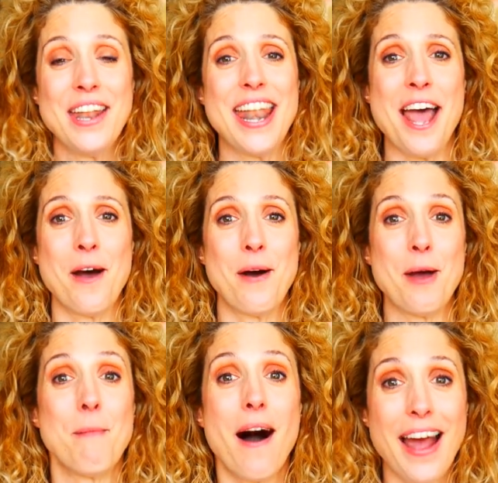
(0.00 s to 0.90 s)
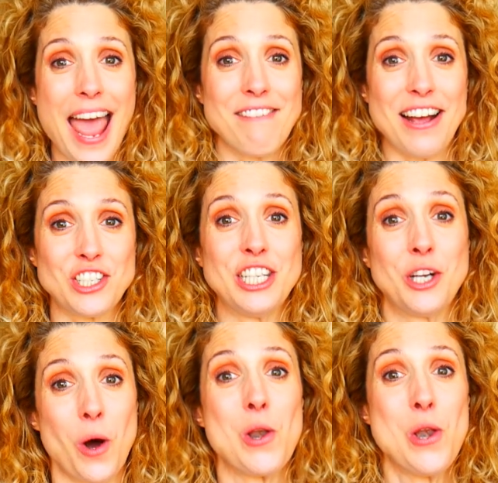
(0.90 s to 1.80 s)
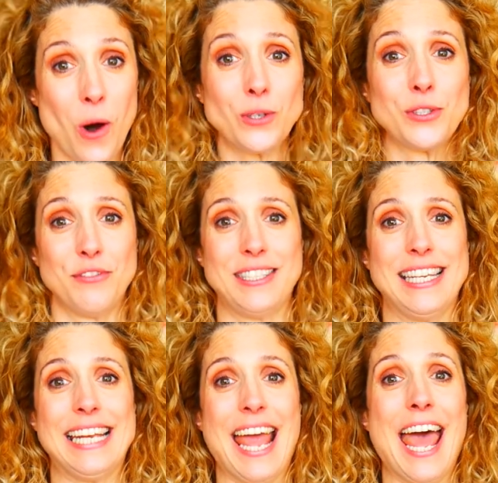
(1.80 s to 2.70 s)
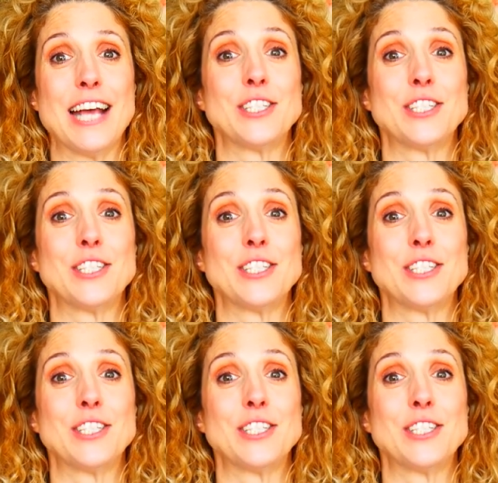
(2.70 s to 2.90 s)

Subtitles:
Now, I have actually got lots of silly hair,